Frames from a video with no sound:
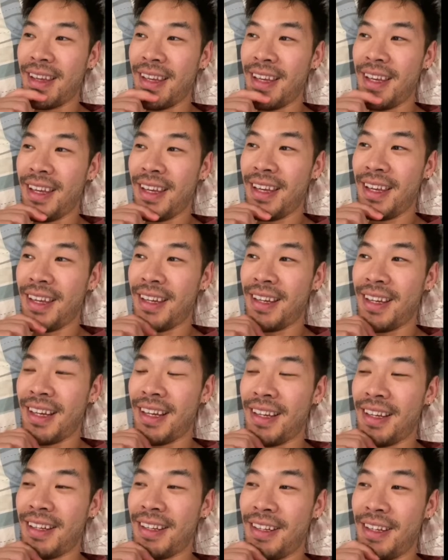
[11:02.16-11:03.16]

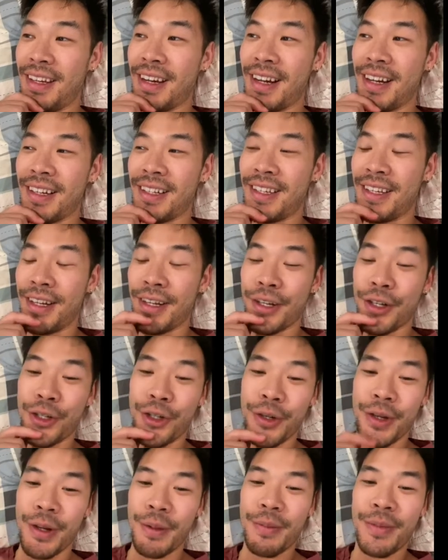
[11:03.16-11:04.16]
and you got into your
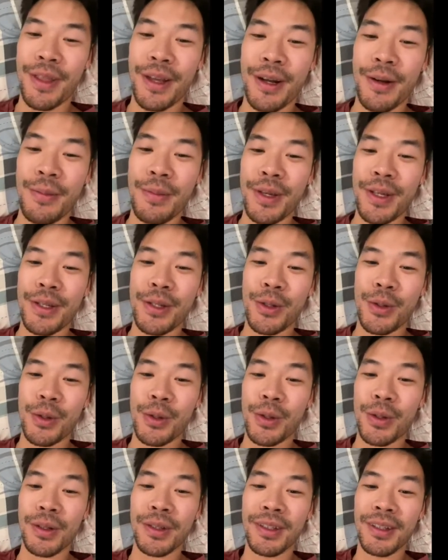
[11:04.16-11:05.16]
dream therapy
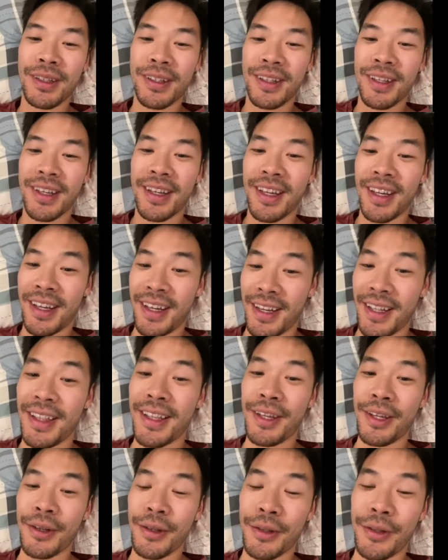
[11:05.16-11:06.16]
school. I
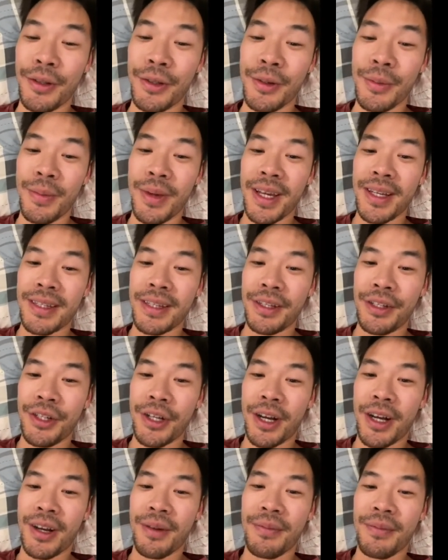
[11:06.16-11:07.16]
think you'll do an amazing
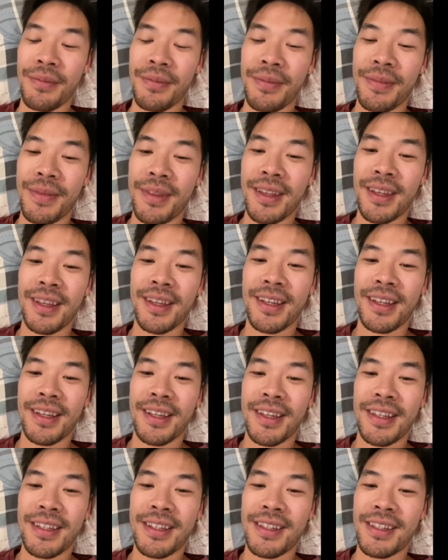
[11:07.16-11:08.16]
job.
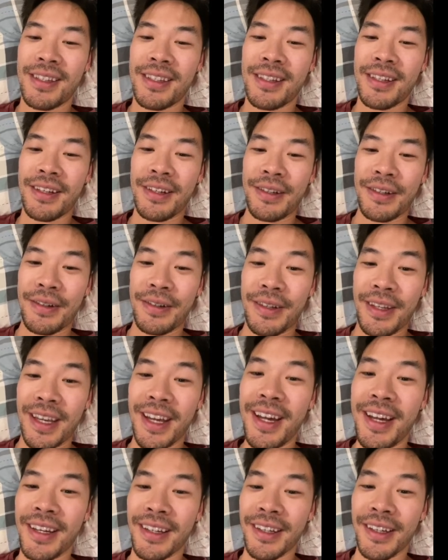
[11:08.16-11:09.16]
So,
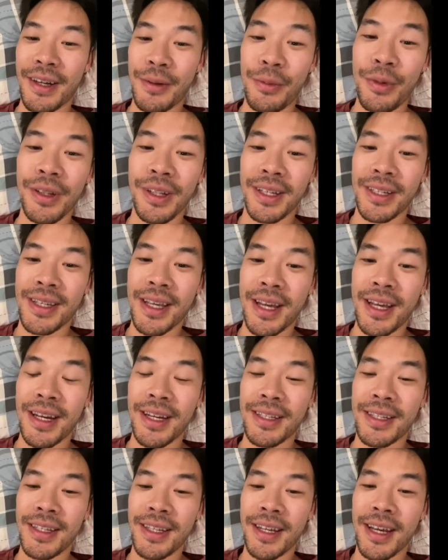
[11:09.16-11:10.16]
yeah, I'm really excited to
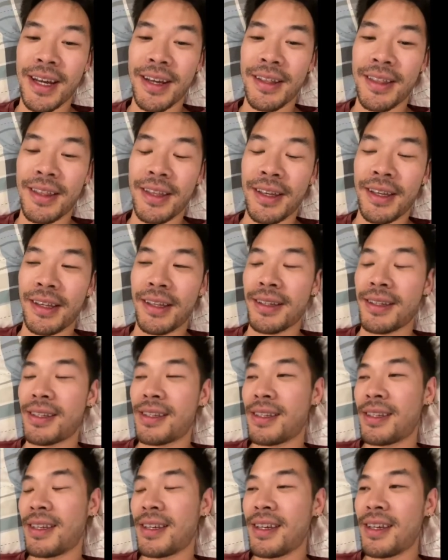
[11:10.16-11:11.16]
see how
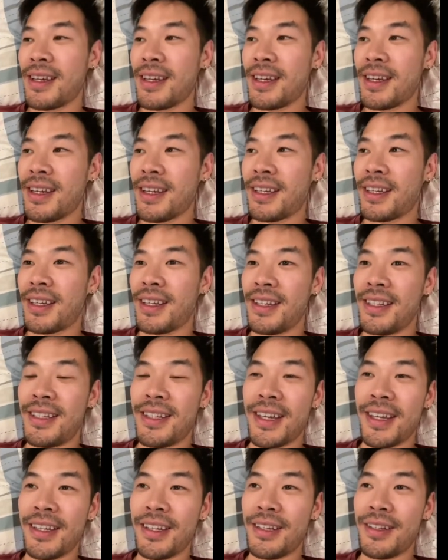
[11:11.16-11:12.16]
things
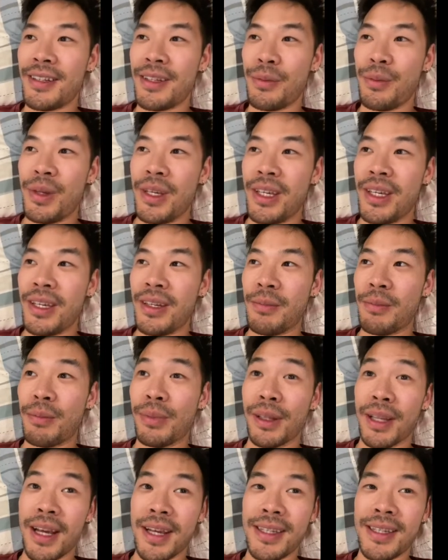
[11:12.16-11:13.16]
continue to be
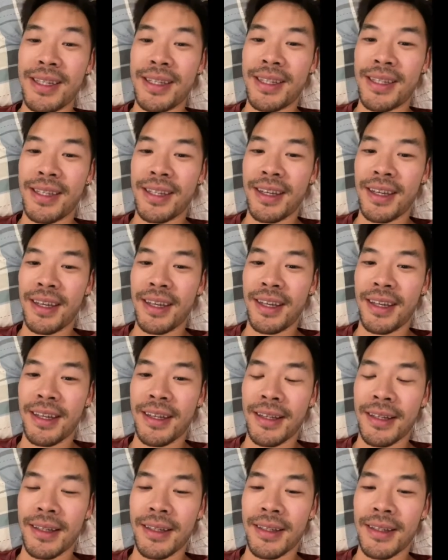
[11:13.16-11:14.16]
blessed
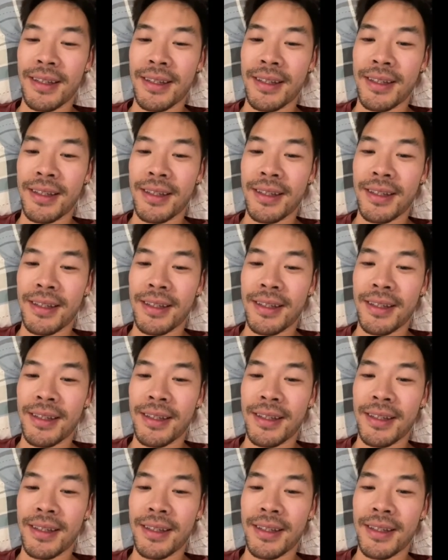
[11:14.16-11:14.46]
and